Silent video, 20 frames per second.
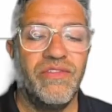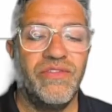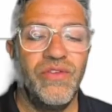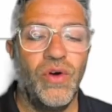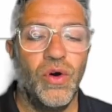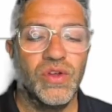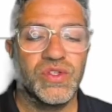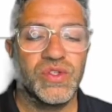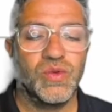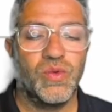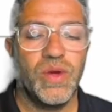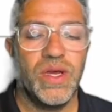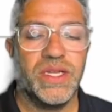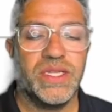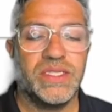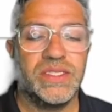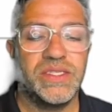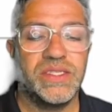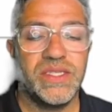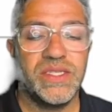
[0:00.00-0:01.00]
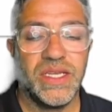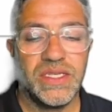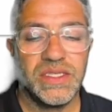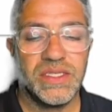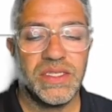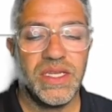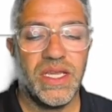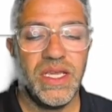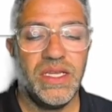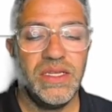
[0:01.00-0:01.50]
4 squared is
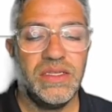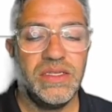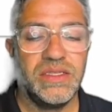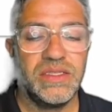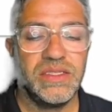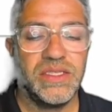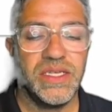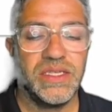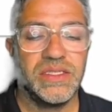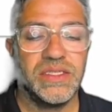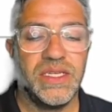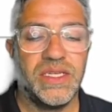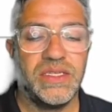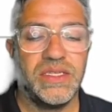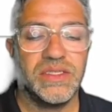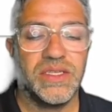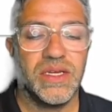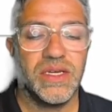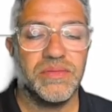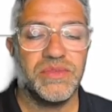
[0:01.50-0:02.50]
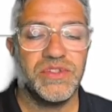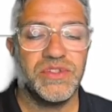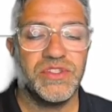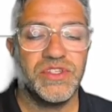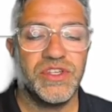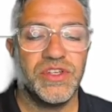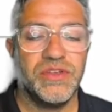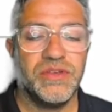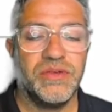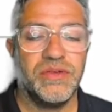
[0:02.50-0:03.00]
16. 16 times
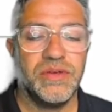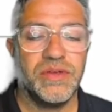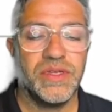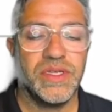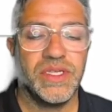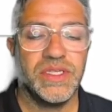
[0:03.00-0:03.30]
2